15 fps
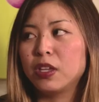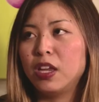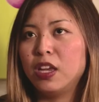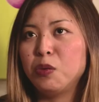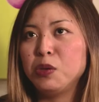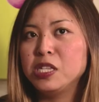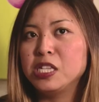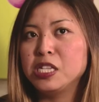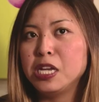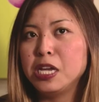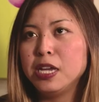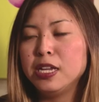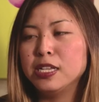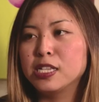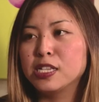I would
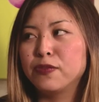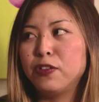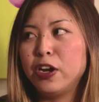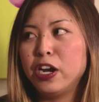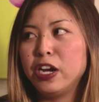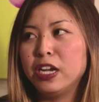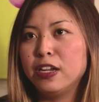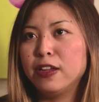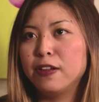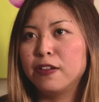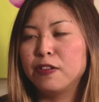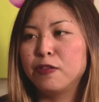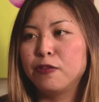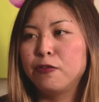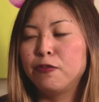say it's very
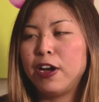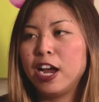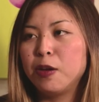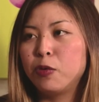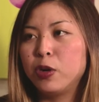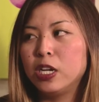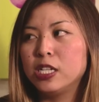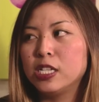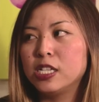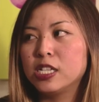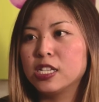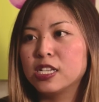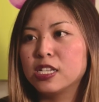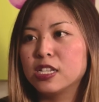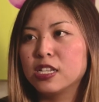
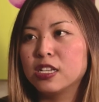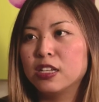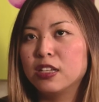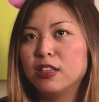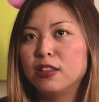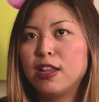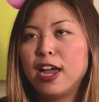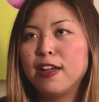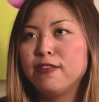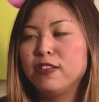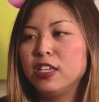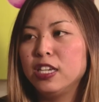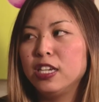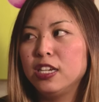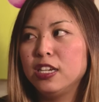vibrant,
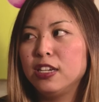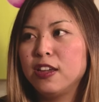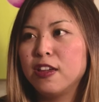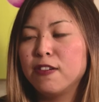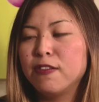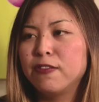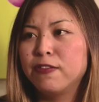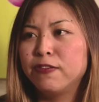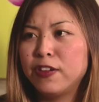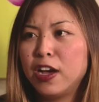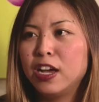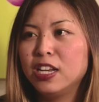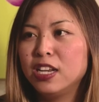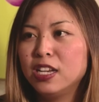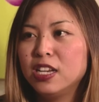lively,
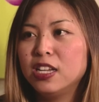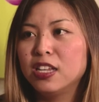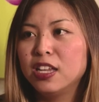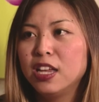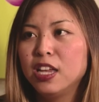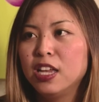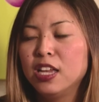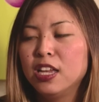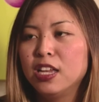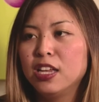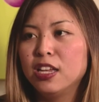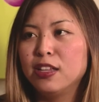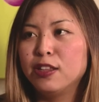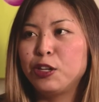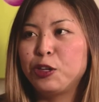fun,
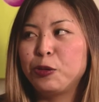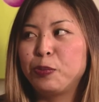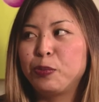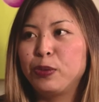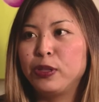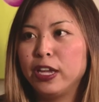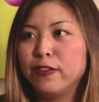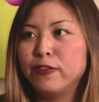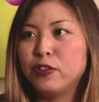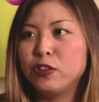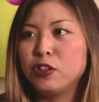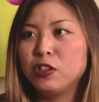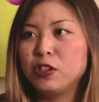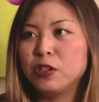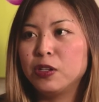a little
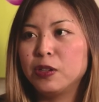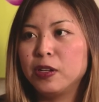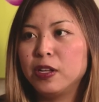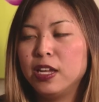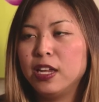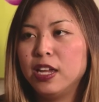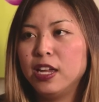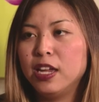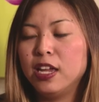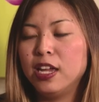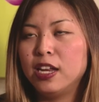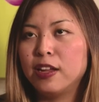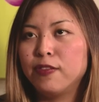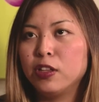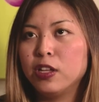playful,
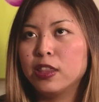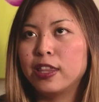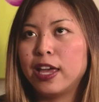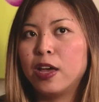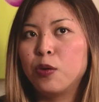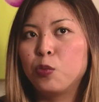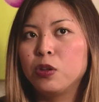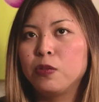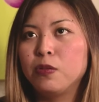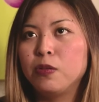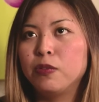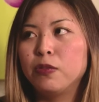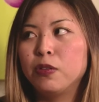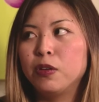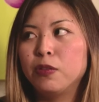and I feel like that would
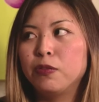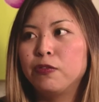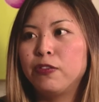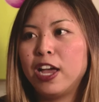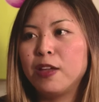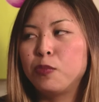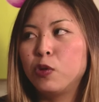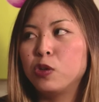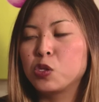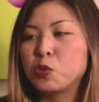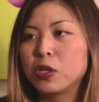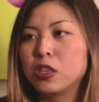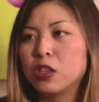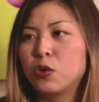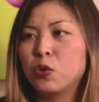vibe most
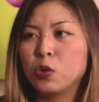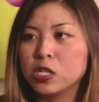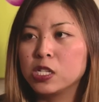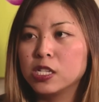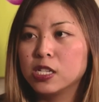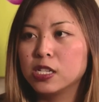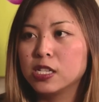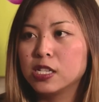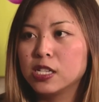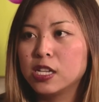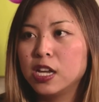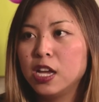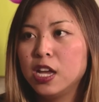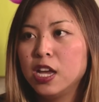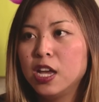with the horses.
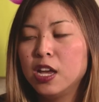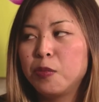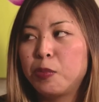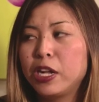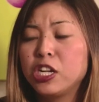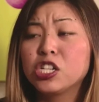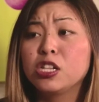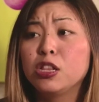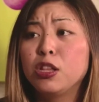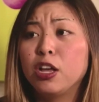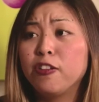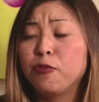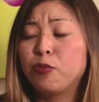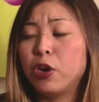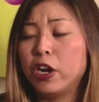Mm-hmm. But I just
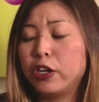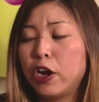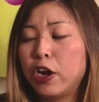love bright